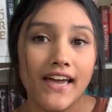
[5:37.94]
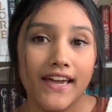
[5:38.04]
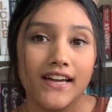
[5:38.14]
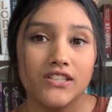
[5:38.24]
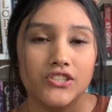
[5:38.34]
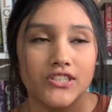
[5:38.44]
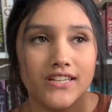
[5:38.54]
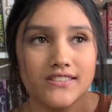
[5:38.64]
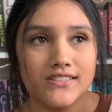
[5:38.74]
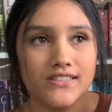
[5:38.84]
and she
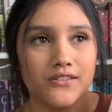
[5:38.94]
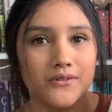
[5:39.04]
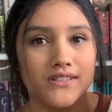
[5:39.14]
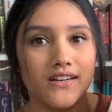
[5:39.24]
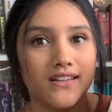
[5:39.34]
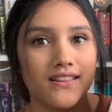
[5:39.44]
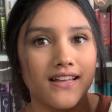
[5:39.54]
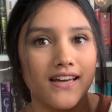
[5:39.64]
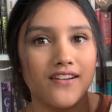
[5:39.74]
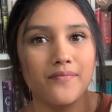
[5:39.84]
has to deal with a
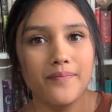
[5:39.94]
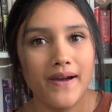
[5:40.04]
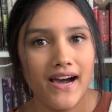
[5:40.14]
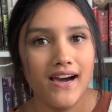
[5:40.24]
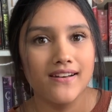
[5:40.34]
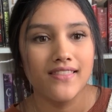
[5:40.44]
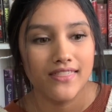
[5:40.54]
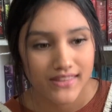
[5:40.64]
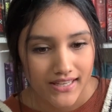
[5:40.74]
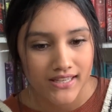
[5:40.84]
lot of bad
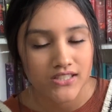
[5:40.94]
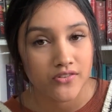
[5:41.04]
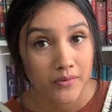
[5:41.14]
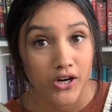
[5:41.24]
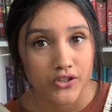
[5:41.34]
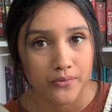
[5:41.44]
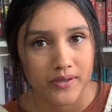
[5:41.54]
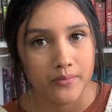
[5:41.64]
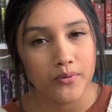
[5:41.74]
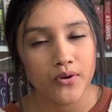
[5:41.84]
things from other
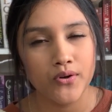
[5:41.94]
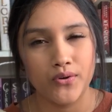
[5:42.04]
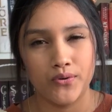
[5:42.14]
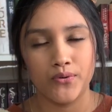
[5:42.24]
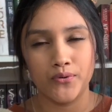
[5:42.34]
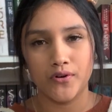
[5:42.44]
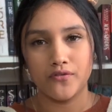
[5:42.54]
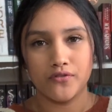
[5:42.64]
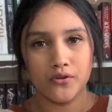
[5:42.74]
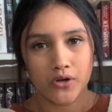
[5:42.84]
people who
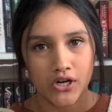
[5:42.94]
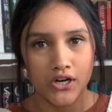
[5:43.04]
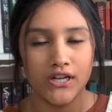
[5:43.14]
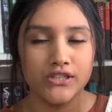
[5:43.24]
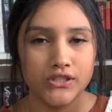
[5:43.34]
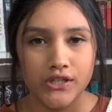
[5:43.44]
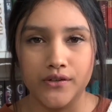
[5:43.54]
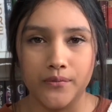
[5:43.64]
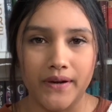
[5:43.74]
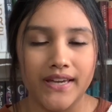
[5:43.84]
view her in
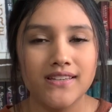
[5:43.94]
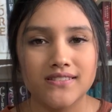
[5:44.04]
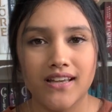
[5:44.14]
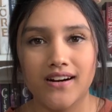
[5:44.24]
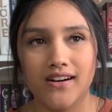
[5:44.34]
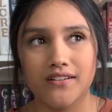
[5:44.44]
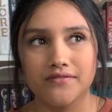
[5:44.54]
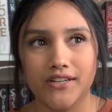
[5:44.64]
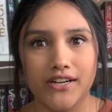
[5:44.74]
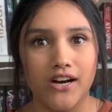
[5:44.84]
certain ways that are
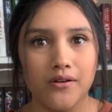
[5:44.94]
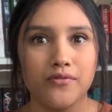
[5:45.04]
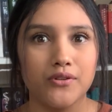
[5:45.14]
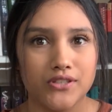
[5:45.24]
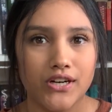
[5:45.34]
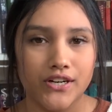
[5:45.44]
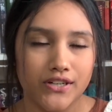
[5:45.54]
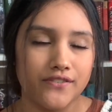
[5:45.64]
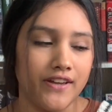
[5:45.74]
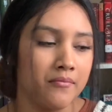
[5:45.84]
very harmful to her and
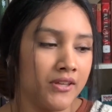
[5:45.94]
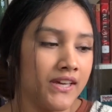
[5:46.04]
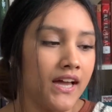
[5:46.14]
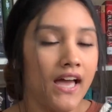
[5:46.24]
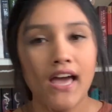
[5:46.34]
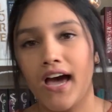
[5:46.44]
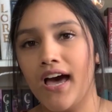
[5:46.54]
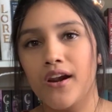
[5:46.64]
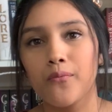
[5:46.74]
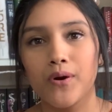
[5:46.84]
her family.
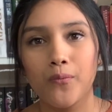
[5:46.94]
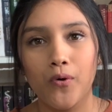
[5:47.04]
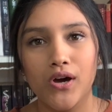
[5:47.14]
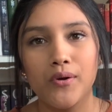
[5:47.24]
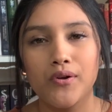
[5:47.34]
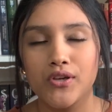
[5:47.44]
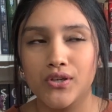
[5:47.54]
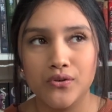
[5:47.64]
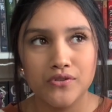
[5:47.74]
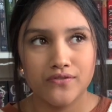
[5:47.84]
And when one
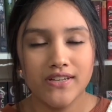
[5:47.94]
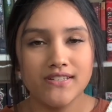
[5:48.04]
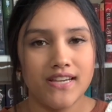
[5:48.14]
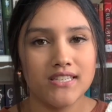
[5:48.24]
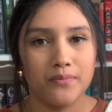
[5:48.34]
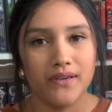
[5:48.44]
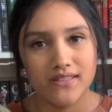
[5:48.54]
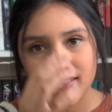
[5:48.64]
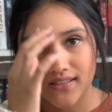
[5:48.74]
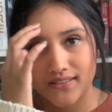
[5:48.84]
huge event takes
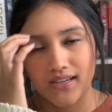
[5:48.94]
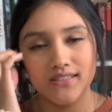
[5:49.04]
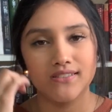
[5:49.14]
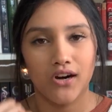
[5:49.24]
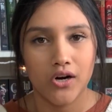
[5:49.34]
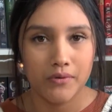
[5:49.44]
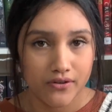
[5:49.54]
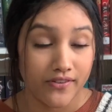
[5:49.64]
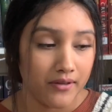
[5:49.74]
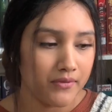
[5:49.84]
place that does harm her
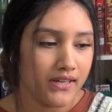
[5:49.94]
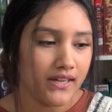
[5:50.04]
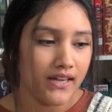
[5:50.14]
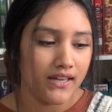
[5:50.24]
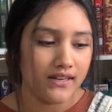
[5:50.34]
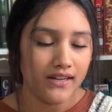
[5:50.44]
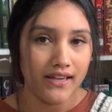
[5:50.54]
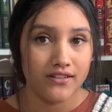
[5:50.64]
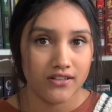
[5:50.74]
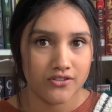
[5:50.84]
family in
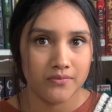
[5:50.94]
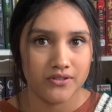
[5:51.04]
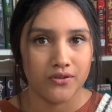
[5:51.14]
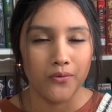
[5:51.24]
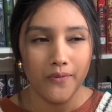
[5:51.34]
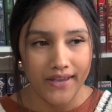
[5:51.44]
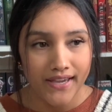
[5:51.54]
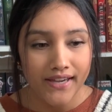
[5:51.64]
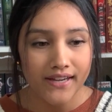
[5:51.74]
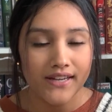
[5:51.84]
a detrimental
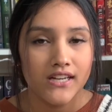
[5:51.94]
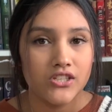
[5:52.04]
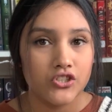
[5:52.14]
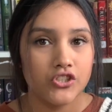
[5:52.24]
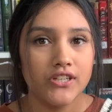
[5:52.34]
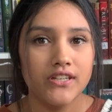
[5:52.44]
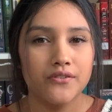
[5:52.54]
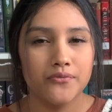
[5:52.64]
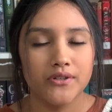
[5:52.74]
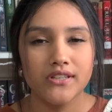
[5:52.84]
way, she
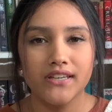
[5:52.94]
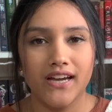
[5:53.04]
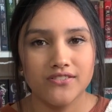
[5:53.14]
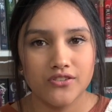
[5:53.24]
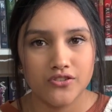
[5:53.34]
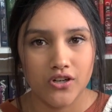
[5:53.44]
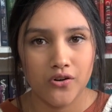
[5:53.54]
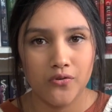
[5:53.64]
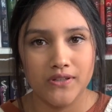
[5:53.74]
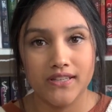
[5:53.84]
really has to
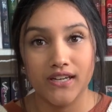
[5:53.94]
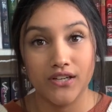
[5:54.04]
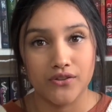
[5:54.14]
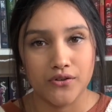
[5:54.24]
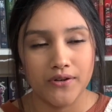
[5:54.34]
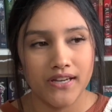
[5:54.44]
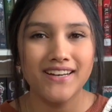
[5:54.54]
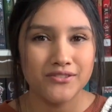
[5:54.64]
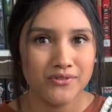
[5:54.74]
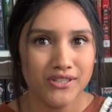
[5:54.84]
struggle with getting through it.
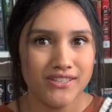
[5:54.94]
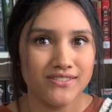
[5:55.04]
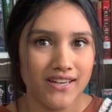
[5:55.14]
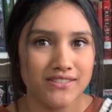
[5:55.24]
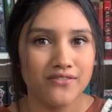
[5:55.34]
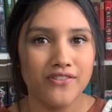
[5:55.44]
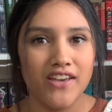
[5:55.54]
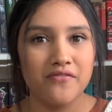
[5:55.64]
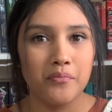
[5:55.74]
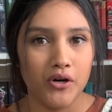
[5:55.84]
It's really a slice of
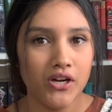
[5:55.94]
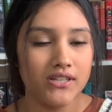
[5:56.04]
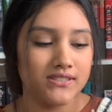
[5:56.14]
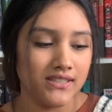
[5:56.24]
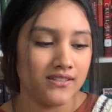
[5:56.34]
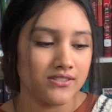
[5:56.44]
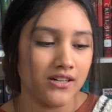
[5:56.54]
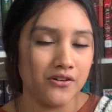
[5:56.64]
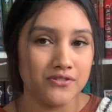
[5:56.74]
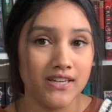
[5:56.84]
life book, seeing
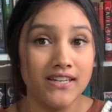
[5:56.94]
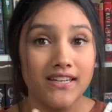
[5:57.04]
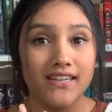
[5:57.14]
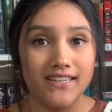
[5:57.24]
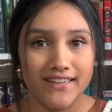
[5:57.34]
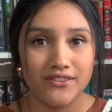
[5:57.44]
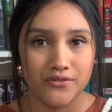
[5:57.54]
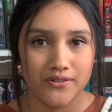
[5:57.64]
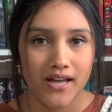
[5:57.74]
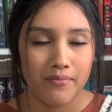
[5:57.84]
Zara Hussein get
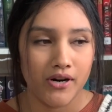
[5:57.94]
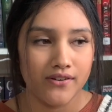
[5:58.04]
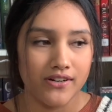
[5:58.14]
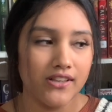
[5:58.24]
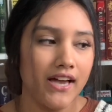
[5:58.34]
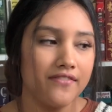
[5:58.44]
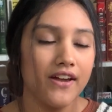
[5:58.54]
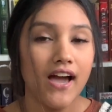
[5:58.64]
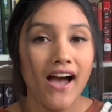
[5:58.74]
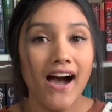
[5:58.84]
through that part of her life.
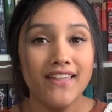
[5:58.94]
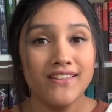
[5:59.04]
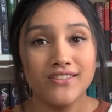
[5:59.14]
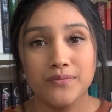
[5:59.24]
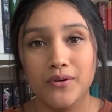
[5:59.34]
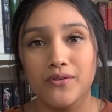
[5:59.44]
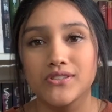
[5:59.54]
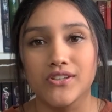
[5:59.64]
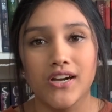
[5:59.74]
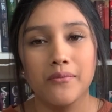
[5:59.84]
I think this book was
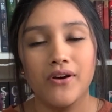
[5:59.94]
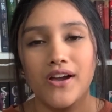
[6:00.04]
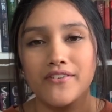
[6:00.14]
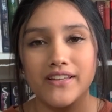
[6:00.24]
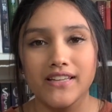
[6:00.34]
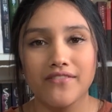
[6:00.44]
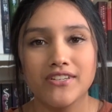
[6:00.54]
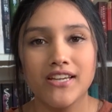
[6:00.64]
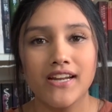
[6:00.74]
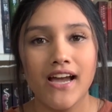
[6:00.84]
incredible. I really loved
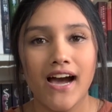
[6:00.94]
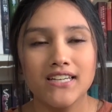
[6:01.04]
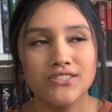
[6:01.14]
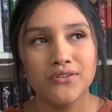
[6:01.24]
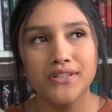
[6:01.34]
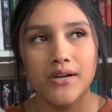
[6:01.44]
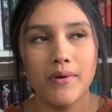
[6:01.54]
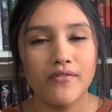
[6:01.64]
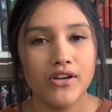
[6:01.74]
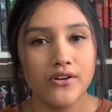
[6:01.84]
it. I just don't think I'm
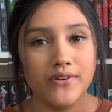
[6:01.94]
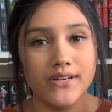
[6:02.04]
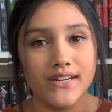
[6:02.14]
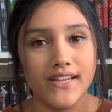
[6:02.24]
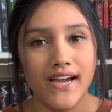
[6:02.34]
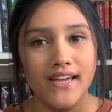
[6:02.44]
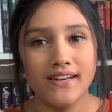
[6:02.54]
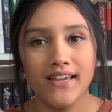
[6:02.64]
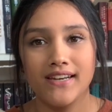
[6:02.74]
ever going to read it again, and